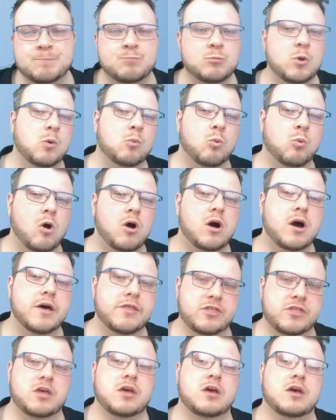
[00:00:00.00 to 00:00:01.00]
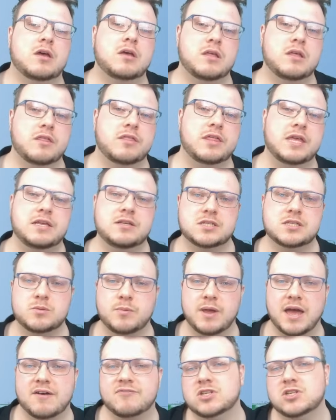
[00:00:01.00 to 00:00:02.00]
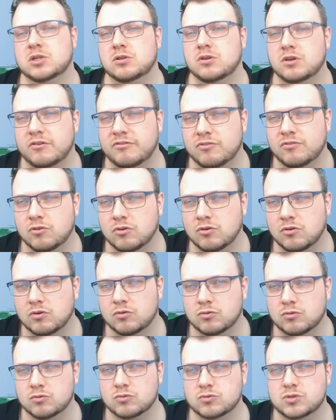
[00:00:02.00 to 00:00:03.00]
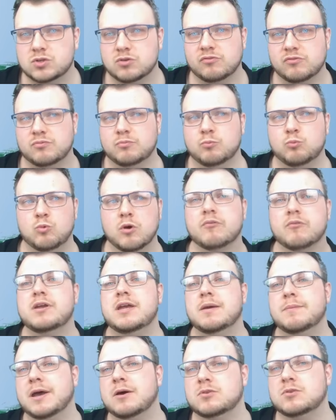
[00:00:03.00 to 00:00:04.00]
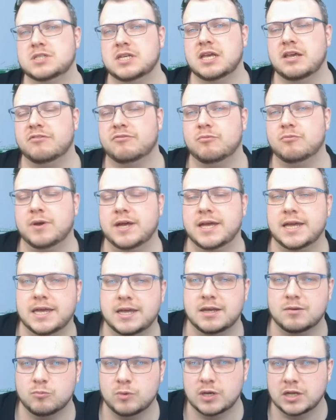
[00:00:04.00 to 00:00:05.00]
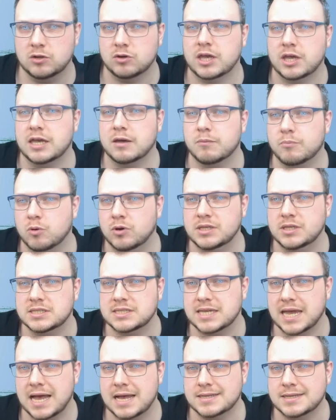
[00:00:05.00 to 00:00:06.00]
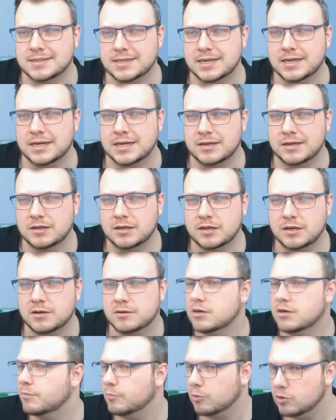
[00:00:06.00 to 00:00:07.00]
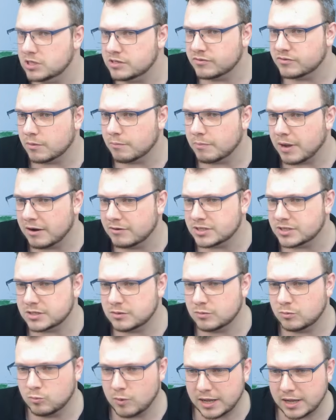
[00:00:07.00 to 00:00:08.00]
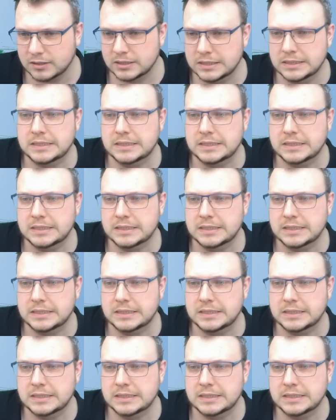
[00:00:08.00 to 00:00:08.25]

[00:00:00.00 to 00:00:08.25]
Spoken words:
what other things do we have to look for or sort of worry about if we're looking at points as a point of comparison? Well,